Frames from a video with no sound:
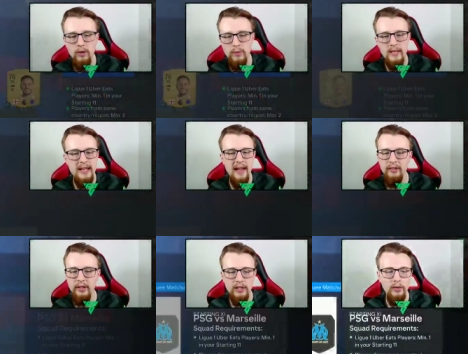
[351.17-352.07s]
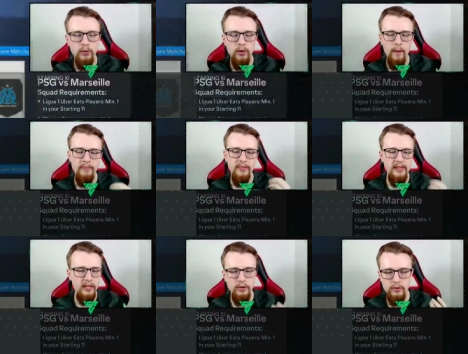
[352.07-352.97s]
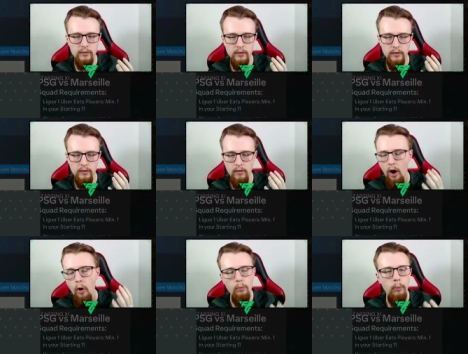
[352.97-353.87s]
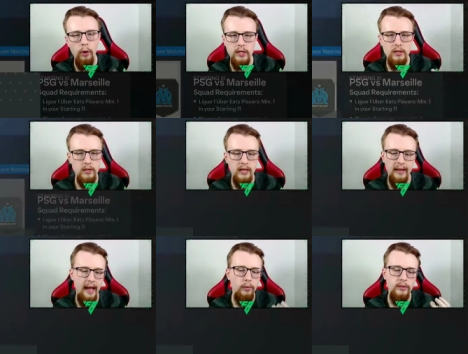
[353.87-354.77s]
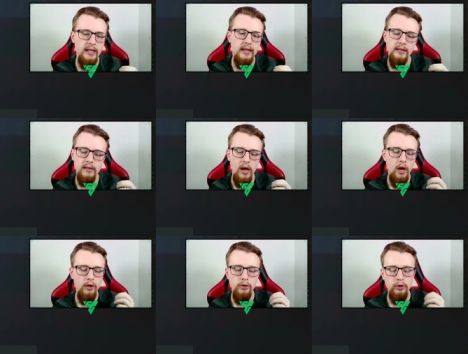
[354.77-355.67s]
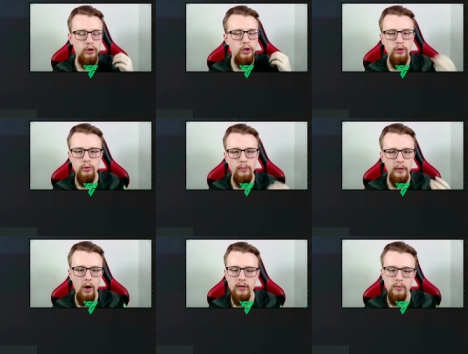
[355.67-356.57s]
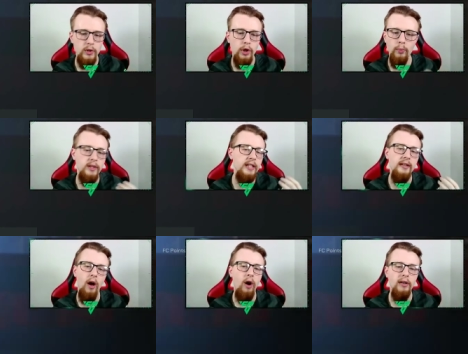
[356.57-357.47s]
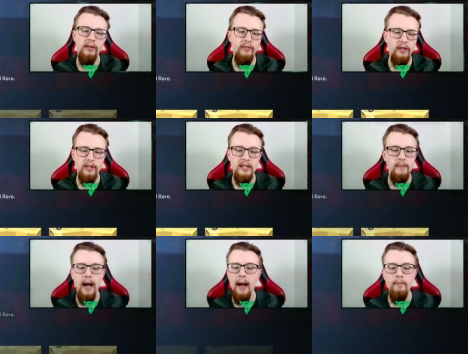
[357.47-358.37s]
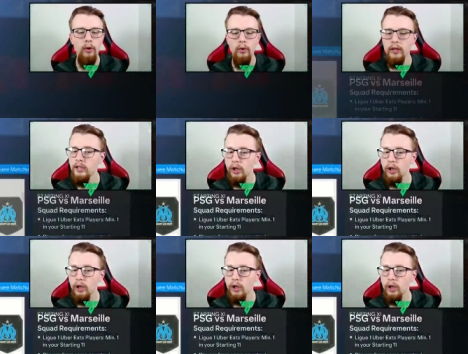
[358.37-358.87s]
we're never going to use. This whole point of the account is just to use up the cards that we don't need that aren't in the first team. I'm not looking to